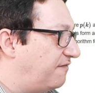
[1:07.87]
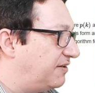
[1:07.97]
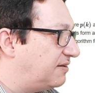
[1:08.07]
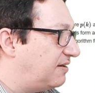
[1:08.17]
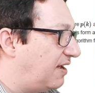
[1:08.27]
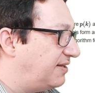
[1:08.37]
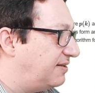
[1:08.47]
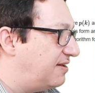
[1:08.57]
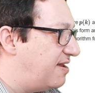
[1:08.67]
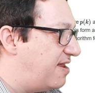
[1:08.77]
like
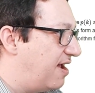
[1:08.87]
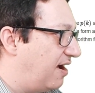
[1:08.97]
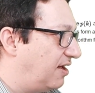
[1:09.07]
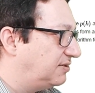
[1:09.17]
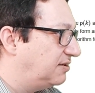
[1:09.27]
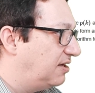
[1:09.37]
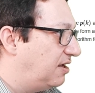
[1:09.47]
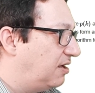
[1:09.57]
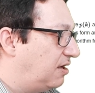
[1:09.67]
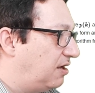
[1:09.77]
that.
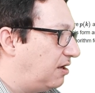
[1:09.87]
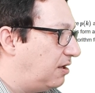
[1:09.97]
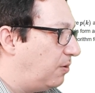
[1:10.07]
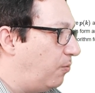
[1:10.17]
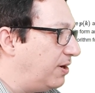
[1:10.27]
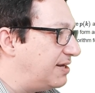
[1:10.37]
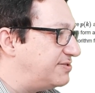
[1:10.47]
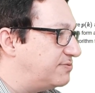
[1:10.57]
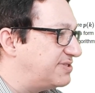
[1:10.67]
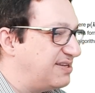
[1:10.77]
Well,
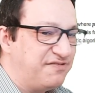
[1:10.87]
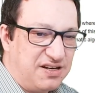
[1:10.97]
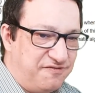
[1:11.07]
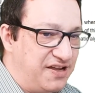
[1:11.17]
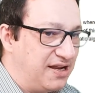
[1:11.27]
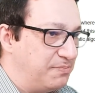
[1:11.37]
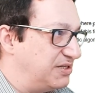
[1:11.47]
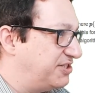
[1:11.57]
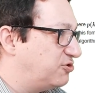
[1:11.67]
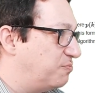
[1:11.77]
let's use several
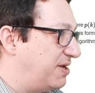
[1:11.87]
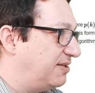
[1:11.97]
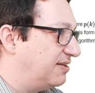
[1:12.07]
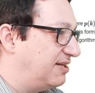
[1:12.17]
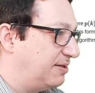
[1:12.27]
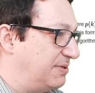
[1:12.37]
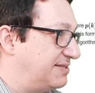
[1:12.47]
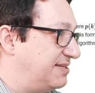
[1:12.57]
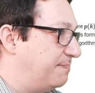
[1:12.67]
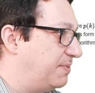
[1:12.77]
variables just to make it a little bit
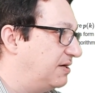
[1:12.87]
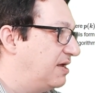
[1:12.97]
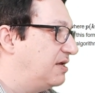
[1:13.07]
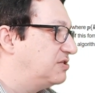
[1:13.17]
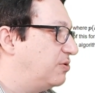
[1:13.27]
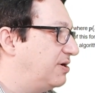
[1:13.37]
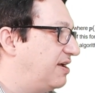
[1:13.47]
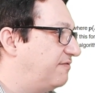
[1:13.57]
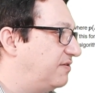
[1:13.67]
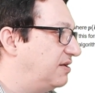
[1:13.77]
simple. So we'll
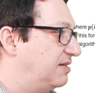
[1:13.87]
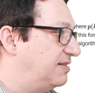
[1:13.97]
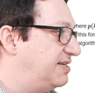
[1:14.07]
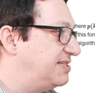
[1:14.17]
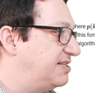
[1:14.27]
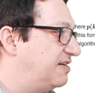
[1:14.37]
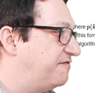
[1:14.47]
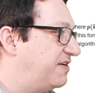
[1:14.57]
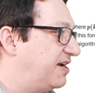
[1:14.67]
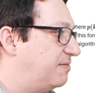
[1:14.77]
have this in a
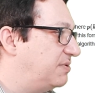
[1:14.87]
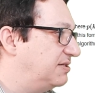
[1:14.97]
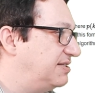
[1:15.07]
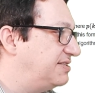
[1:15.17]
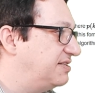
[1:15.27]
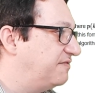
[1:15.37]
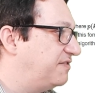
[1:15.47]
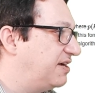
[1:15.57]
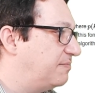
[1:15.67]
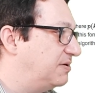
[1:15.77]
variable, this in a
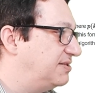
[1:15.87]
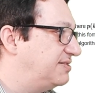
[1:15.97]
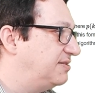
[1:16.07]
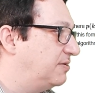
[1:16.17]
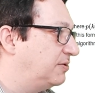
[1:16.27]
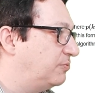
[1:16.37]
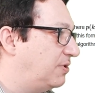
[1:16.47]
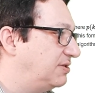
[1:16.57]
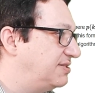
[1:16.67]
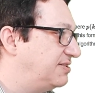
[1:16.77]
variable, this in a
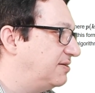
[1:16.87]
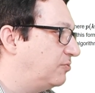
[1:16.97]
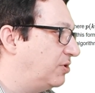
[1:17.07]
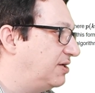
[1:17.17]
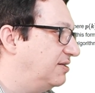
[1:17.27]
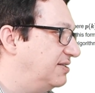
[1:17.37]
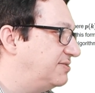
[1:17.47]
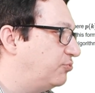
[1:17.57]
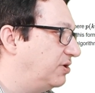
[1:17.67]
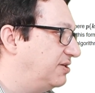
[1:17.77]
one, this in a one, and
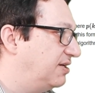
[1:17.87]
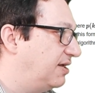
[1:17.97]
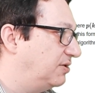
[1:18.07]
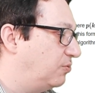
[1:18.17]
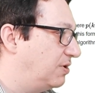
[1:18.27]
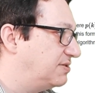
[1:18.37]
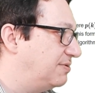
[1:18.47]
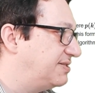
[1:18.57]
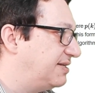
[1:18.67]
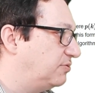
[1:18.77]
this one in another one. So
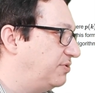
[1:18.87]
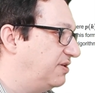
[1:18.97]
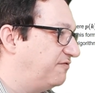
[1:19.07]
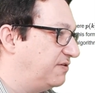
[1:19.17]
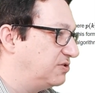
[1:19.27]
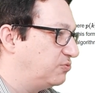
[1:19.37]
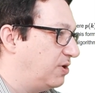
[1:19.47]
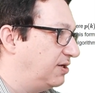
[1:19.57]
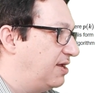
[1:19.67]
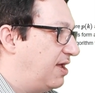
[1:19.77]
let's start with the first
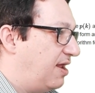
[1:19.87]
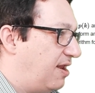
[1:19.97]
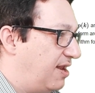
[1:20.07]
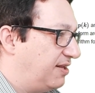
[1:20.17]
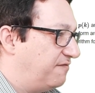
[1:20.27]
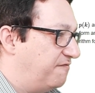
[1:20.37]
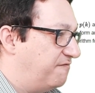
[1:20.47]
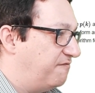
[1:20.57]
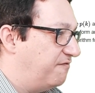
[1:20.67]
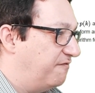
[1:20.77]
one. Let
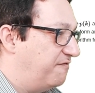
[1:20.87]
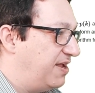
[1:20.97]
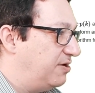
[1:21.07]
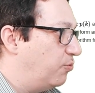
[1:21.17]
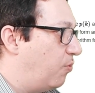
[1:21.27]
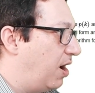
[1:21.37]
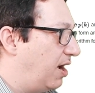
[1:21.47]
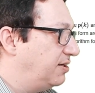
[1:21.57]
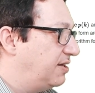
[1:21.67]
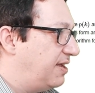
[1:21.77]
value
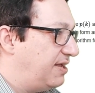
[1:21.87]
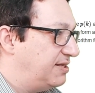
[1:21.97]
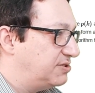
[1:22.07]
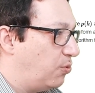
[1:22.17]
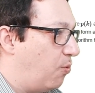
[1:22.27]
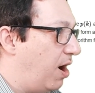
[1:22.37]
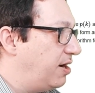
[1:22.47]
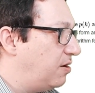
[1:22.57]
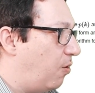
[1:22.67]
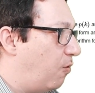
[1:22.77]
1, it's
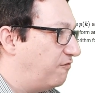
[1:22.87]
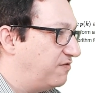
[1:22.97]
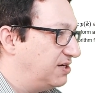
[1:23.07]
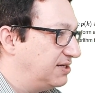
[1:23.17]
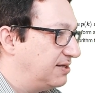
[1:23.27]
1 over